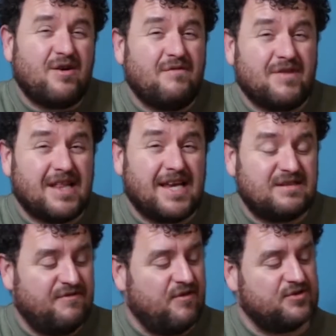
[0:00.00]
over the last
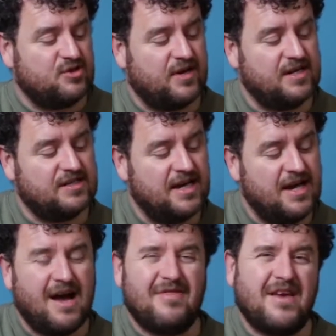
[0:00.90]
four strings,
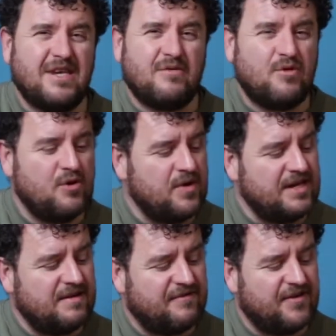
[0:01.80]
and then you're rooting
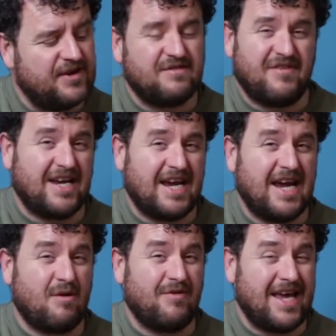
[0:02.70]
your first finger
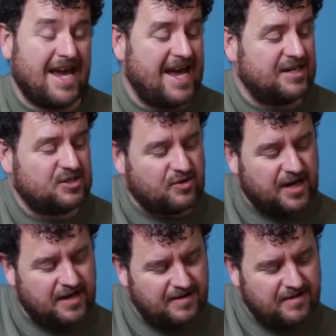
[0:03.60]
here on the A
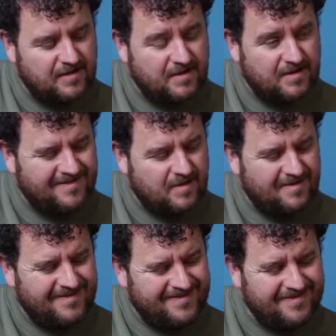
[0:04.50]
string,
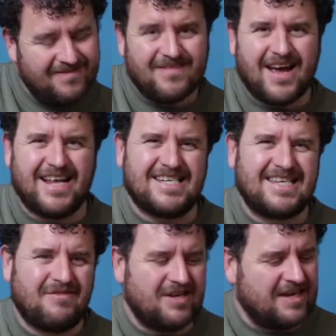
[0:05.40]
and it's
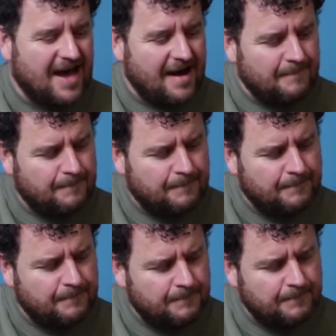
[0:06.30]
giving you that.
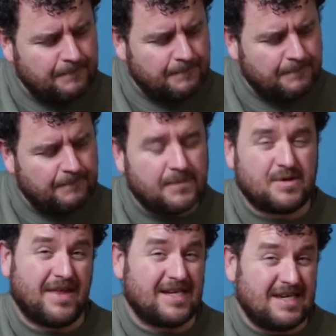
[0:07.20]
So
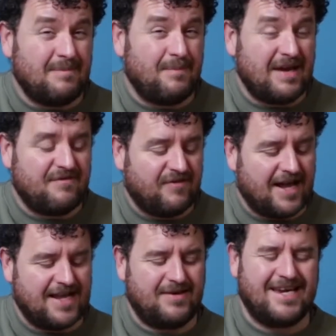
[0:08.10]
that's your B flat.
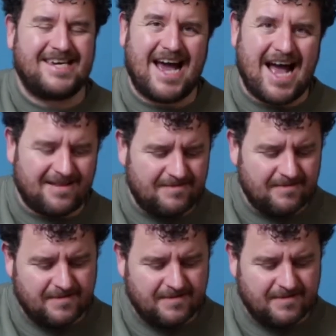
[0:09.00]
Now you can